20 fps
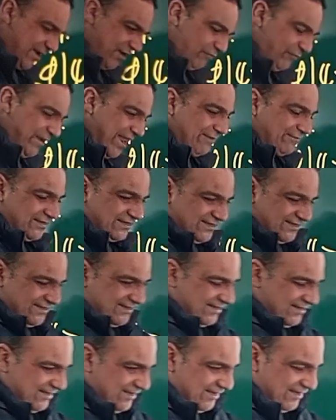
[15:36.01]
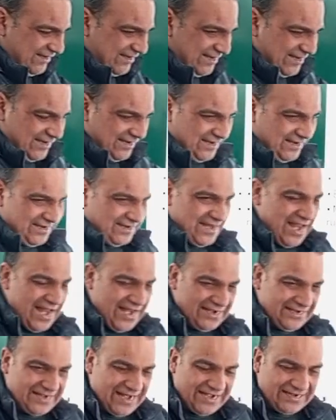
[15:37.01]
We have a city,
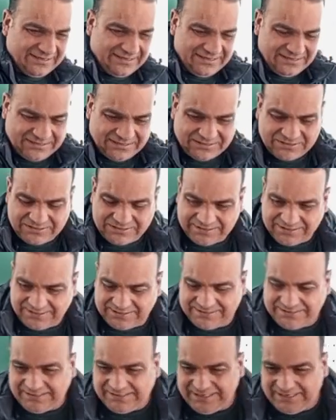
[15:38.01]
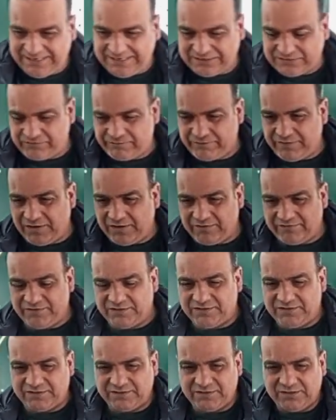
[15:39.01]
and this city is filled
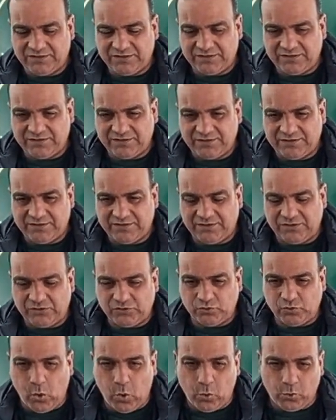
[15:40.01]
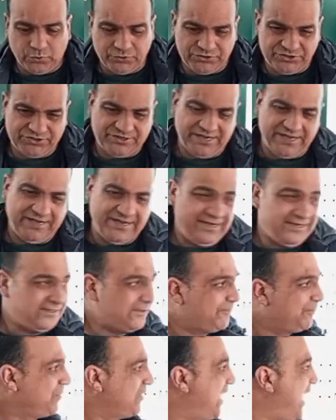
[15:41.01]
with roads in it,
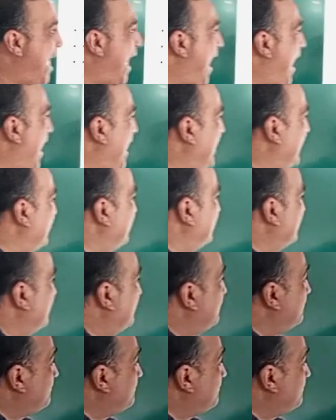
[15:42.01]
and